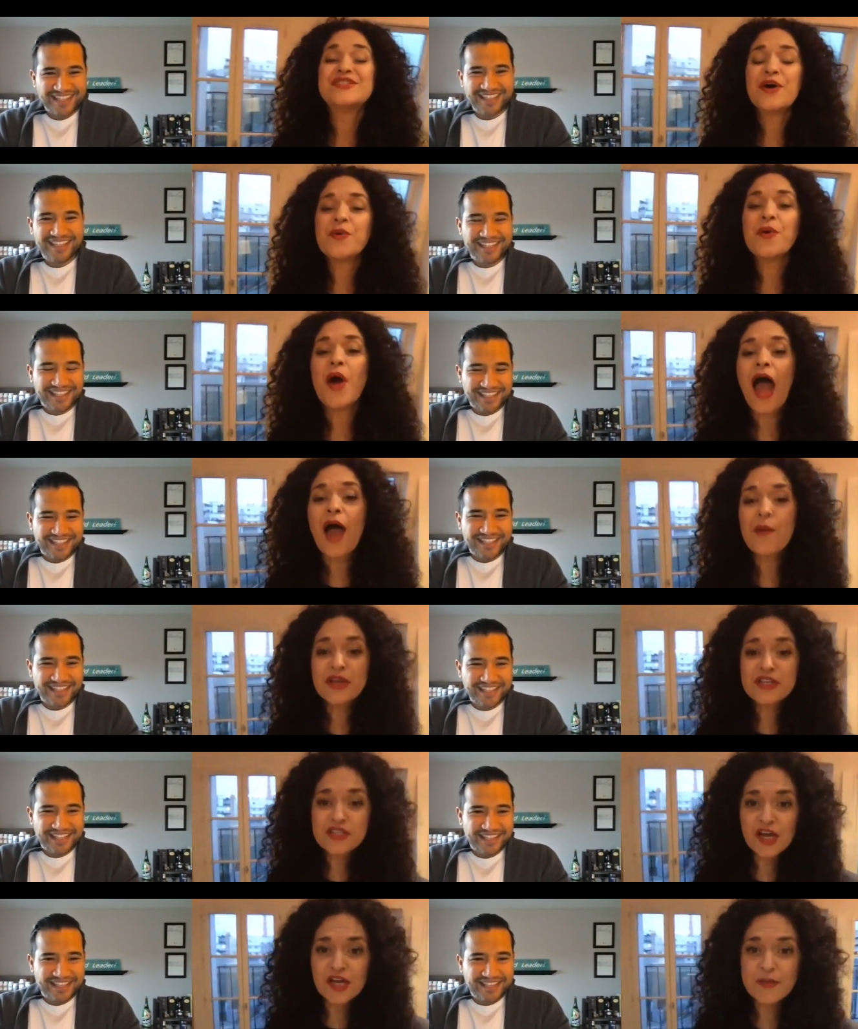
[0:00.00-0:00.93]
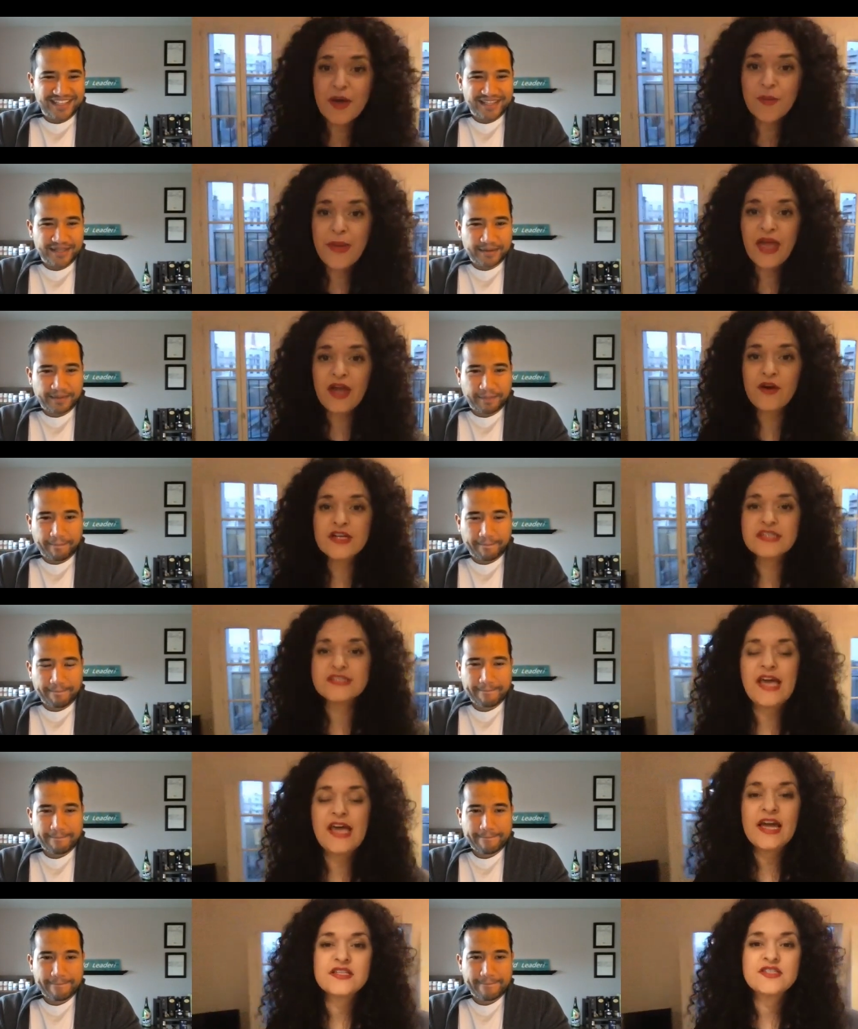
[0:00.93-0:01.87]
Speaker 1: so I want to talk about
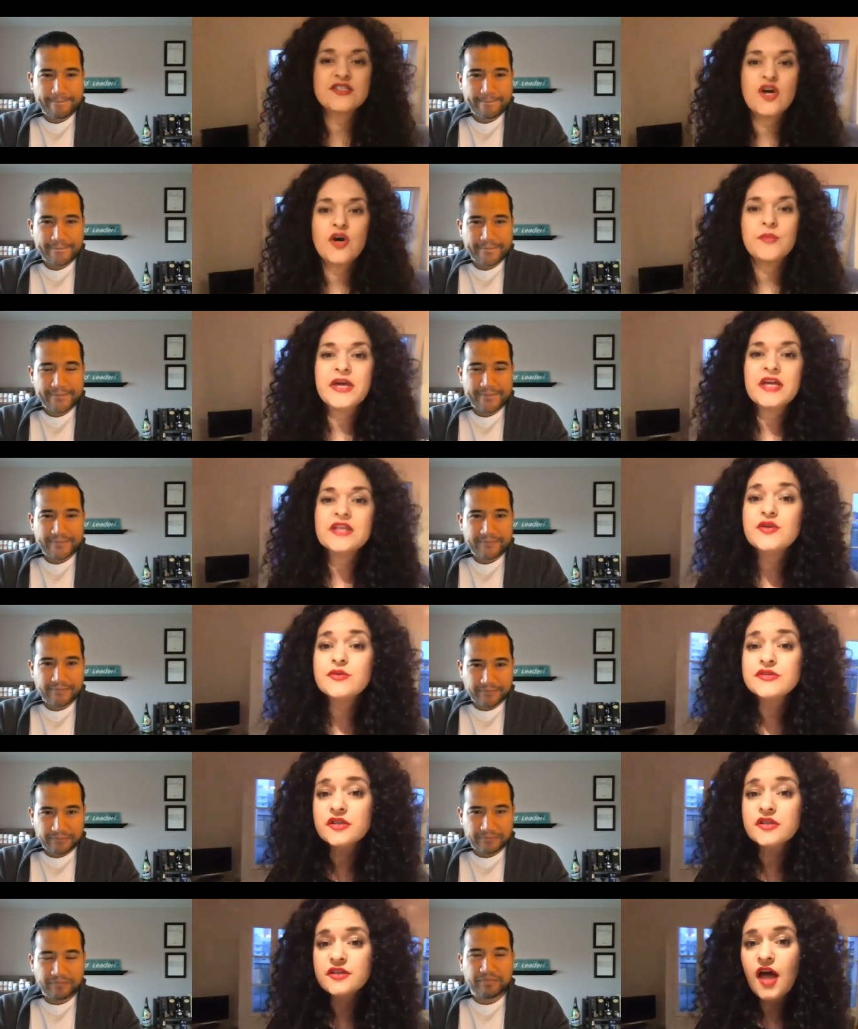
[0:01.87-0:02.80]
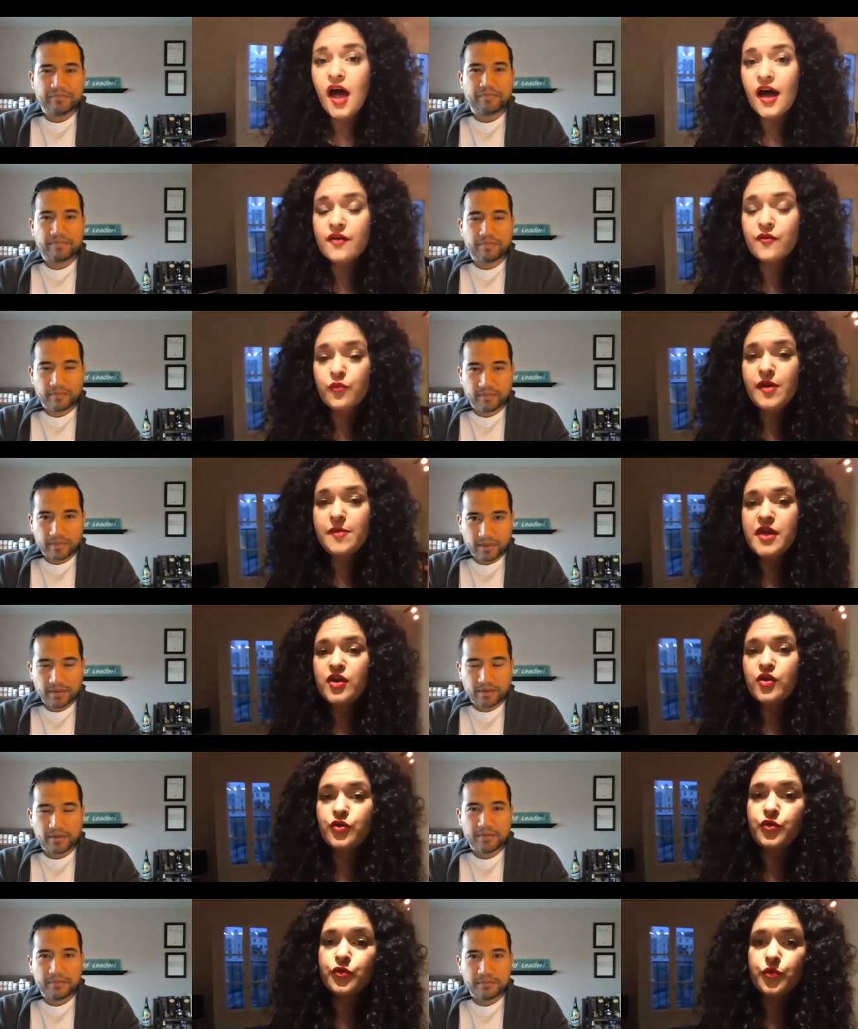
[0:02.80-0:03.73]
parasites, though, because there was a lot of women
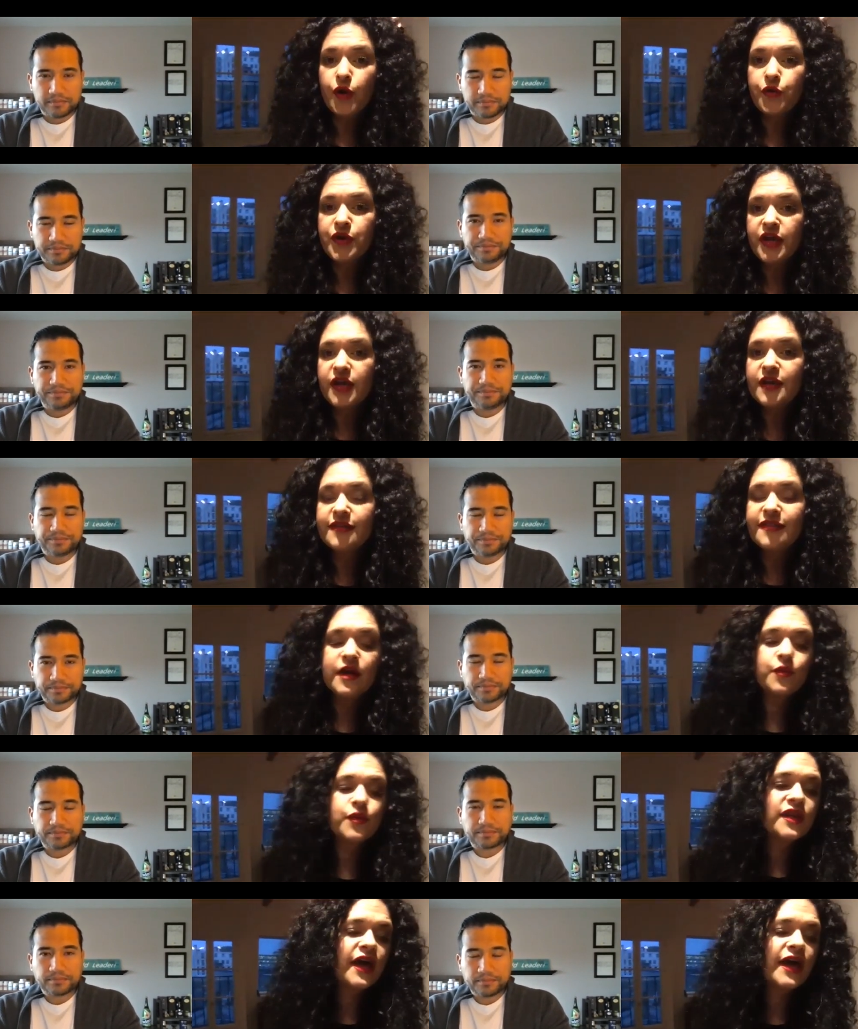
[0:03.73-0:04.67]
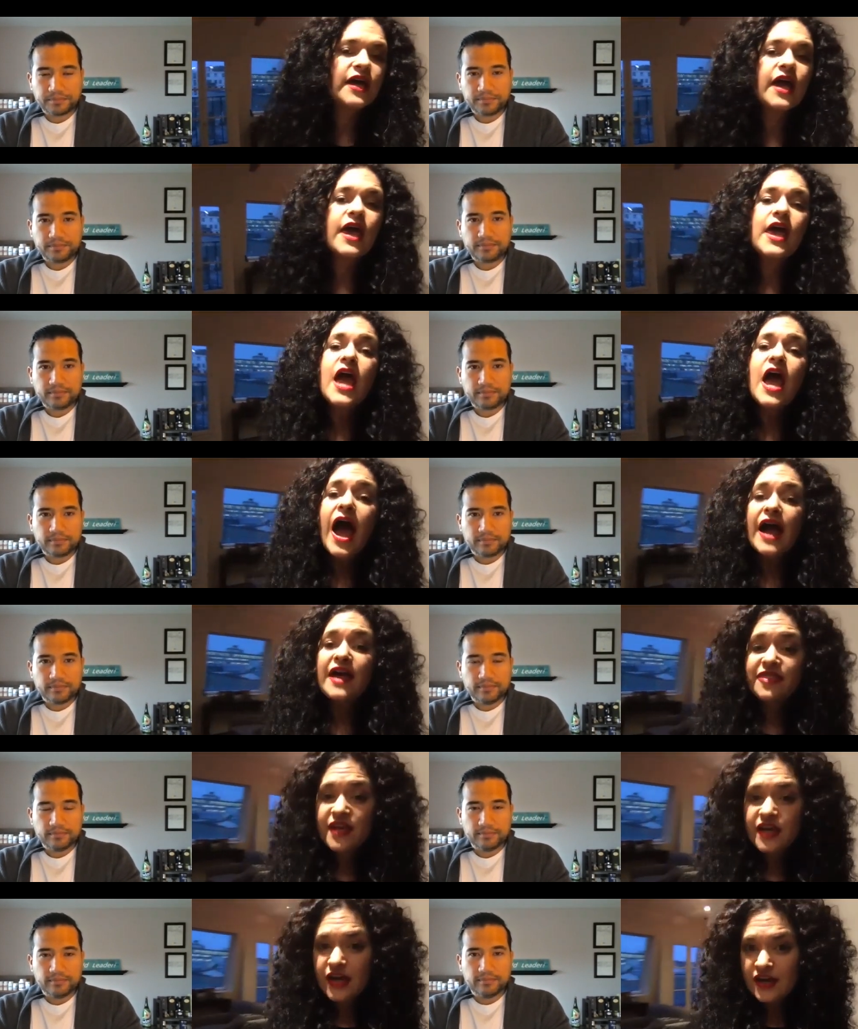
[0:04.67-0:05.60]
who wrote in and they were like, I
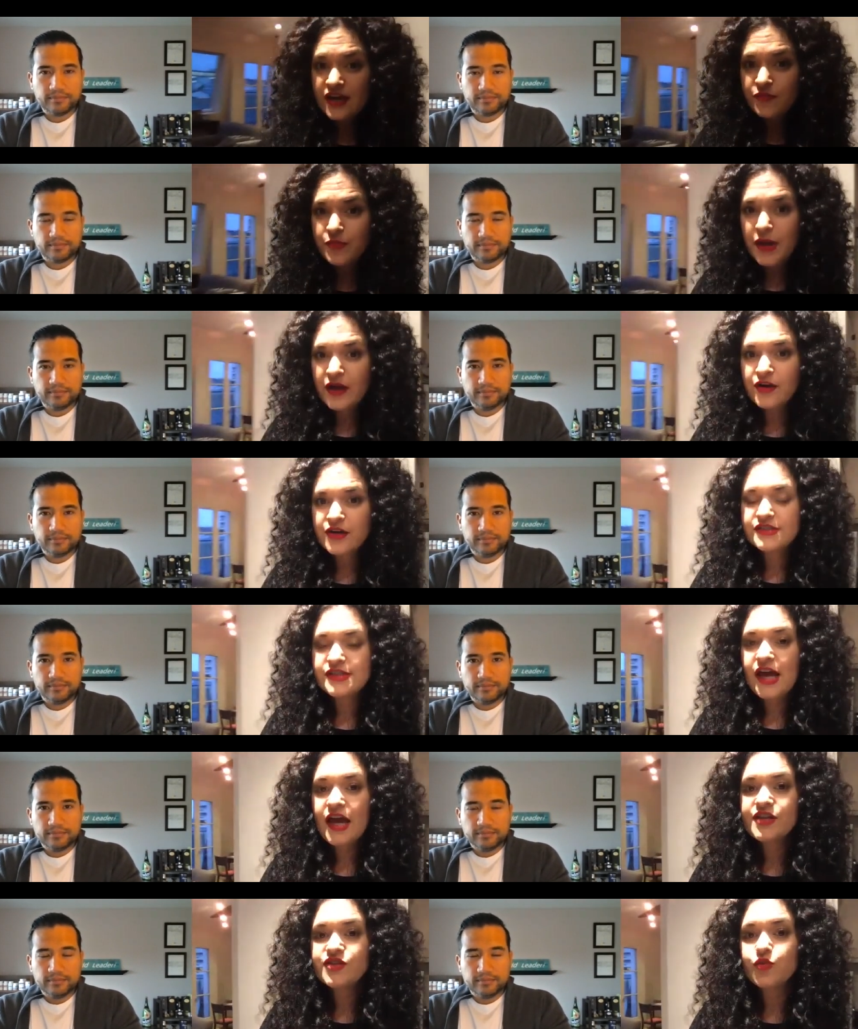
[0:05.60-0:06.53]
think I have parasites.